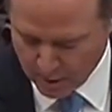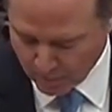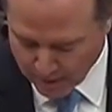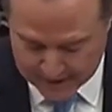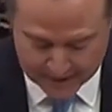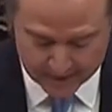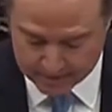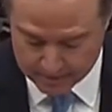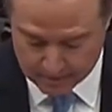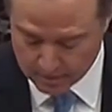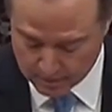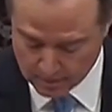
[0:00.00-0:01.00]
the president,
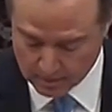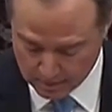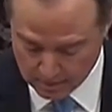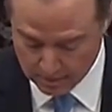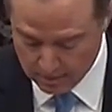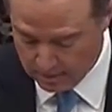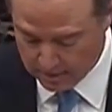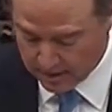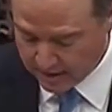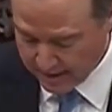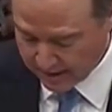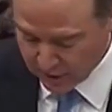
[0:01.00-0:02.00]
in
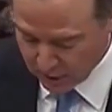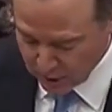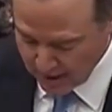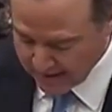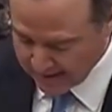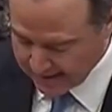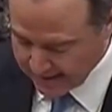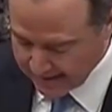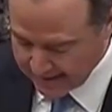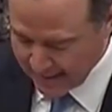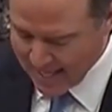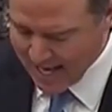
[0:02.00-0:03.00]
the next exchange,
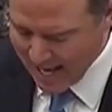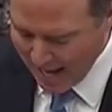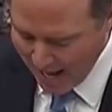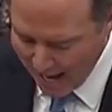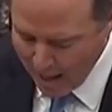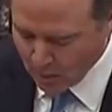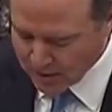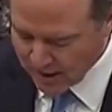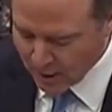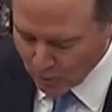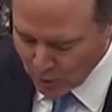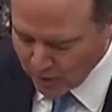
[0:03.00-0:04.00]
says, I will
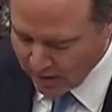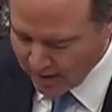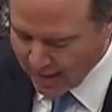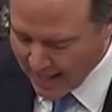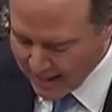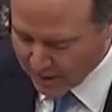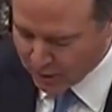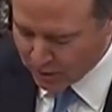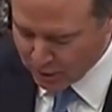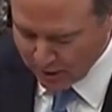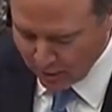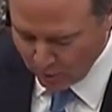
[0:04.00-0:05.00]
tell Rudy and Attorney
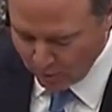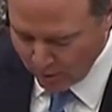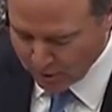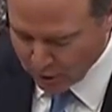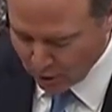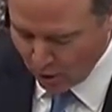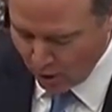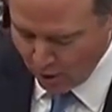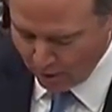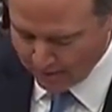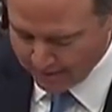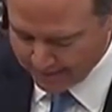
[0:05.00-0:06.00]
General Barr to
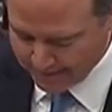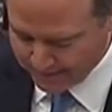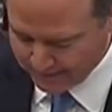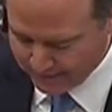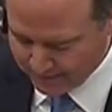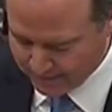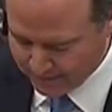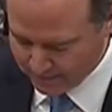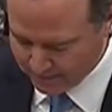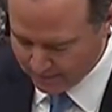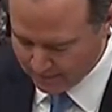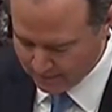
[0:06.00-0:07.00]
call.
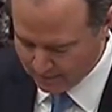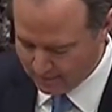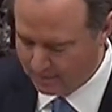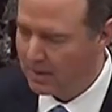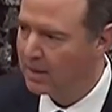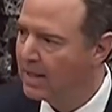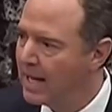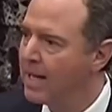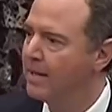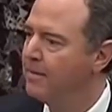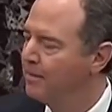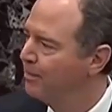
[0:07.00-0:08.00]

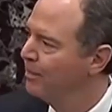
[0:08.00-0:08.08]
Again,